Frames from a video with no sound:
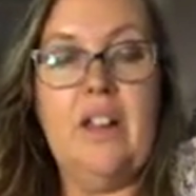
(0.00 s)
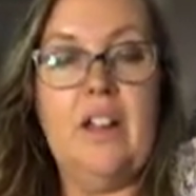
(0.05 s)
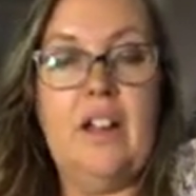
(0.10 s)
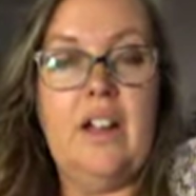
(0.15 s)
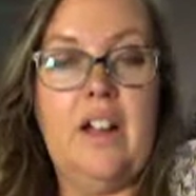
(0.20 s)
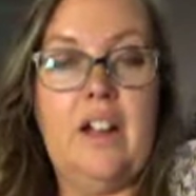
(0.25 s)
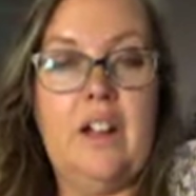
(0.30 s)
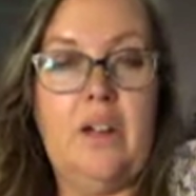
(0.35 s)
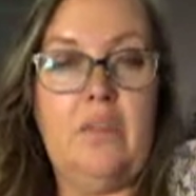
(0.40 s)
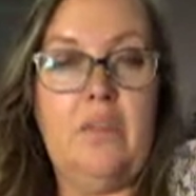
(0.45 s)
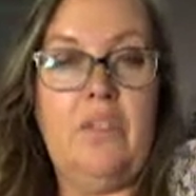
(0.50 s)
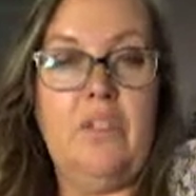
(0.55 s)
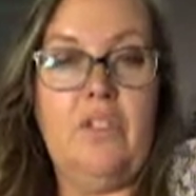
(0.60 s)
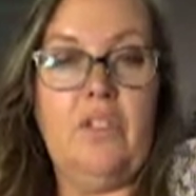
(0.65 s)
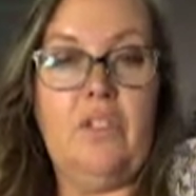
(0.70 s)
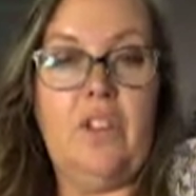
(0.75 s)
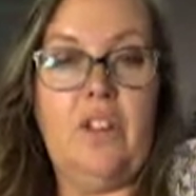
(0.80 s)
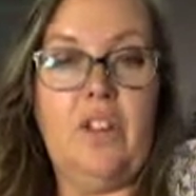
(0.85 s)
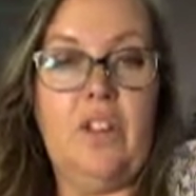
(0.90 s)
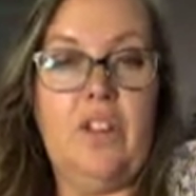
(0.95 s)
You
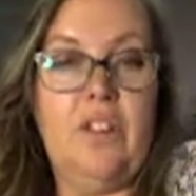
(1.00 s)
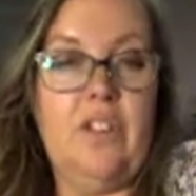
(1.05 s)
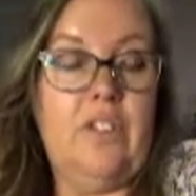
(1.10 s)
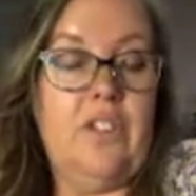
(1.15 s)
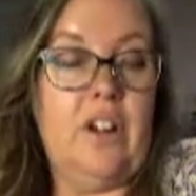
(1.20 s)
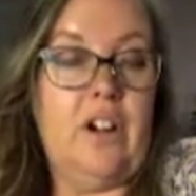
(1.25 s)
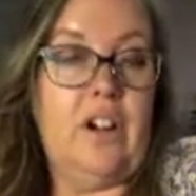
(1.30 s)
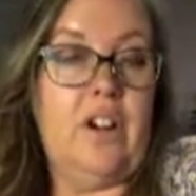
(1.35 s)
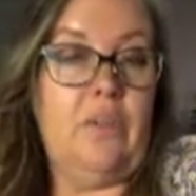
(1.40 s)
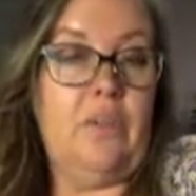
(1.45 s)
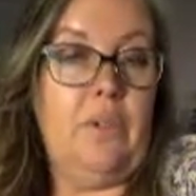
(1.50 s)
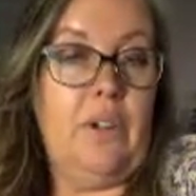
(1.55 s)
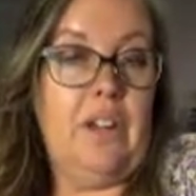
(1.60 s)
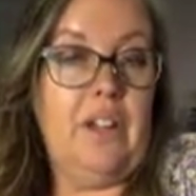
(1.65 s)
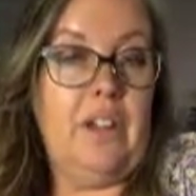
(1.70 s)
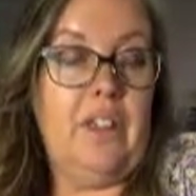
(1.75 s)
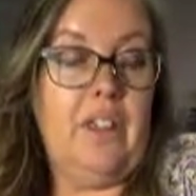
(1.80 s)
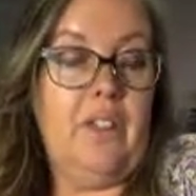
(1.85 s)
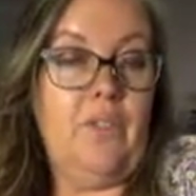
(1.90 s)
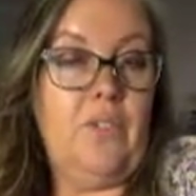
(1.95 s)
still start
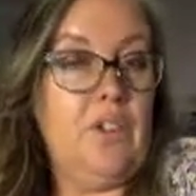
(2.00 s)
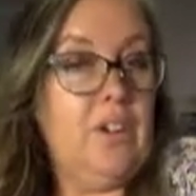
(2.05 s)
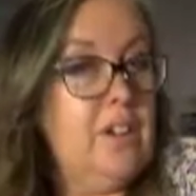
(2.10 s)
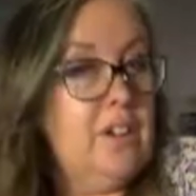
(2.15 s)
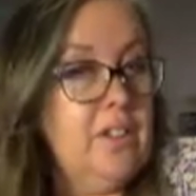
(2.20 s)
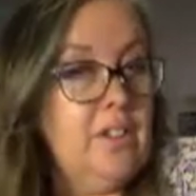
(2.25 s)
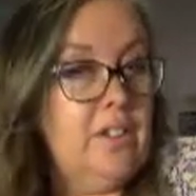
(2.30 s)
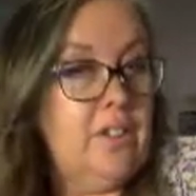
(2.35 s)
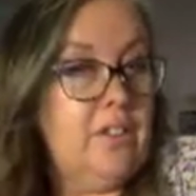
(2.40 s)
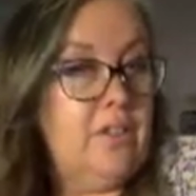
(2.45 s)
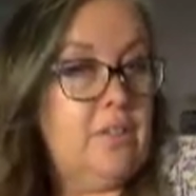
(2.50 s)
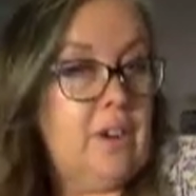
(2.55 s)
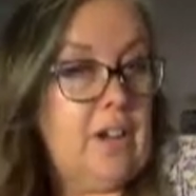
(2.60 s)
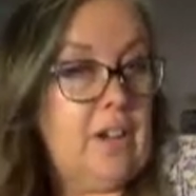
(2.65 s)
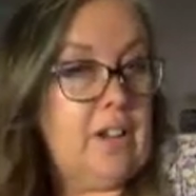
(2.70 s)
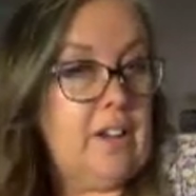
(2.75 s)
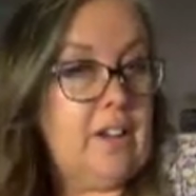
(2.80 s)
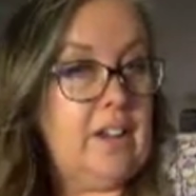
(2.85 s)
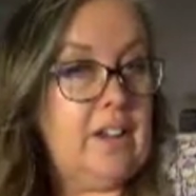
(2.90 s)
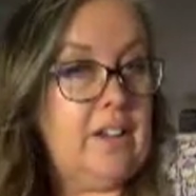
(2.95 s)
with, if you can
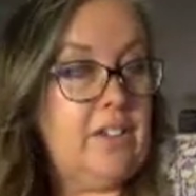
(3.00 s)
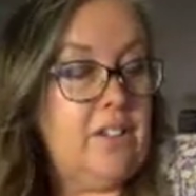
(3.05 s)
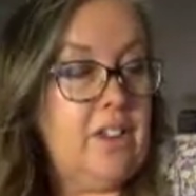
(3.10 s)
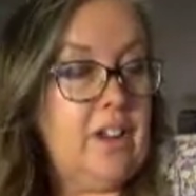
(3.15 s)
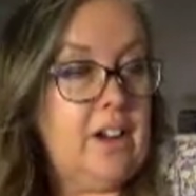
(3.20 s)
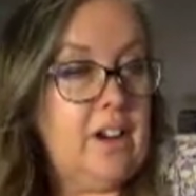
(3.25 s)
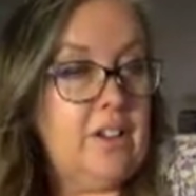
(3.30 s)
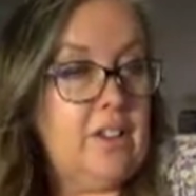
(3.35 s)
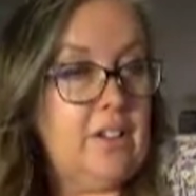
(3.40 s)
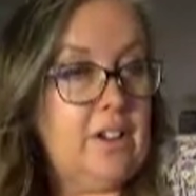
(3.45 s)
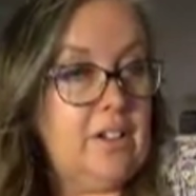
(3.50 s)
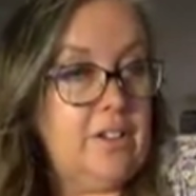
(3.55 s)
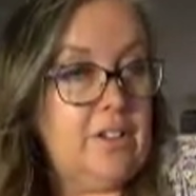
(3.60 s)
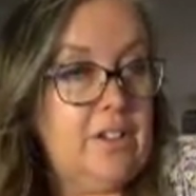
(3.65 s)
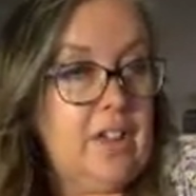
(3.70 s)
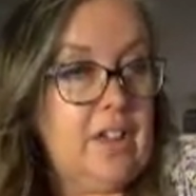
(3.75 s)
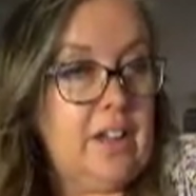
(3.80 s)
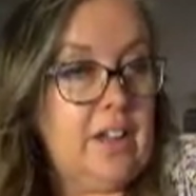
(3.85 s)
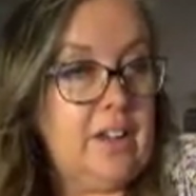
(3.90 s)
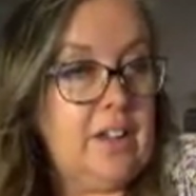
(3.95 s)
recognize there's
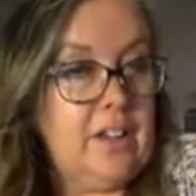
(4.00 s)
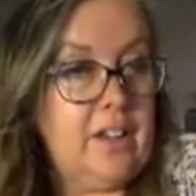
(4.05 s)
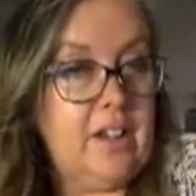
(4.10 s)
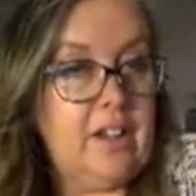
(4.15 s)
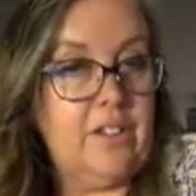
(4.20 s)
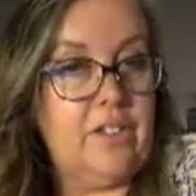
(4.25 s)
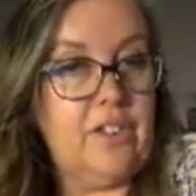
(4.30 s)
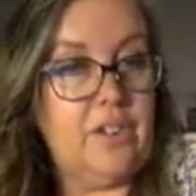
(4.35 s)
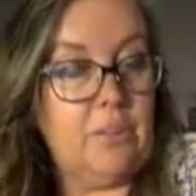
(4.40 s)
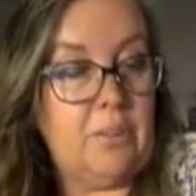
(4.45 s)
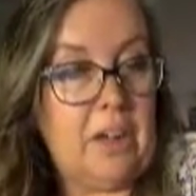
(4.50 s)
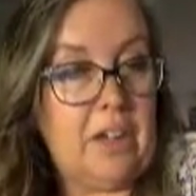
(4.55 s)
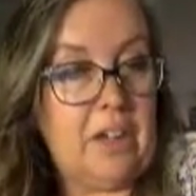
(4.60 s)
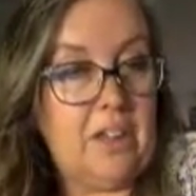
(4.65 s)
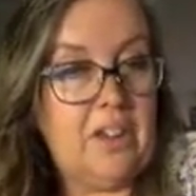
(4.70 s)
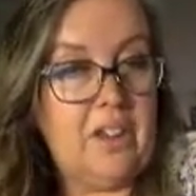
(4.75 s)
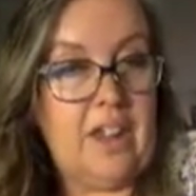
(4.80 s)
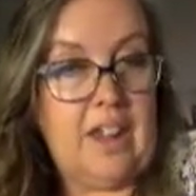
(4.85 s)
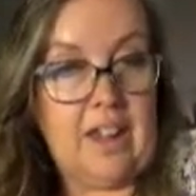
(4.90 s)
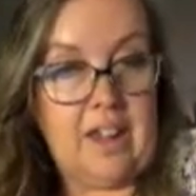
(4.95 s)
that
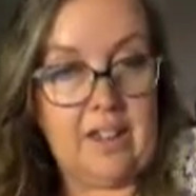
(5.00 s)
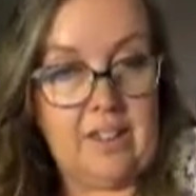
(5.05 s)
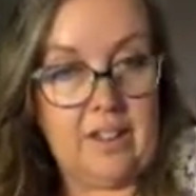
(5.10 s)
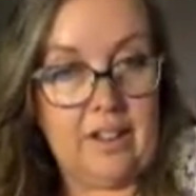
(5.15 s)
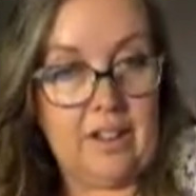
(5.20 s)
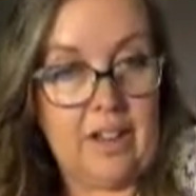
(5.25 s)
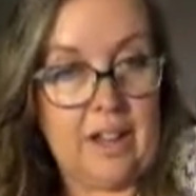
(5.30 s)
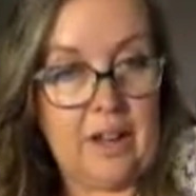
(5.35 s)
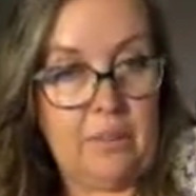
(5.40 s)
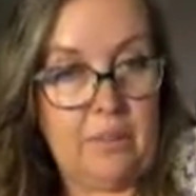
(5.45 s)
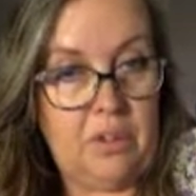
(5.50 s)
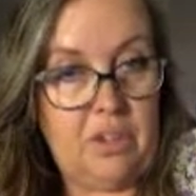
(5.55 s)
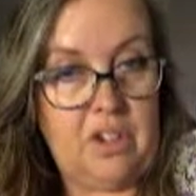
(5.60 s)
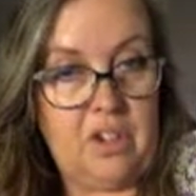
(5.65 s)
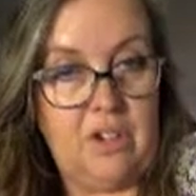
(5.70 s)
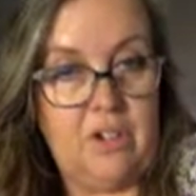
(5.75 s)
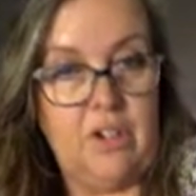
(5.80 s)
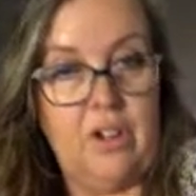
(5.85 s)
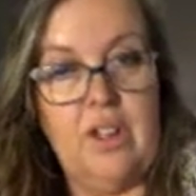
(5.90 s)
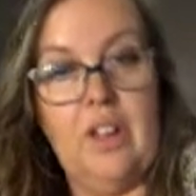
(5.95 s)
cement and the
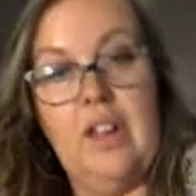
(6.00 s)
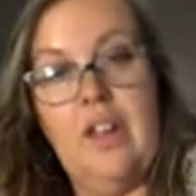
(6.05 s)
limestone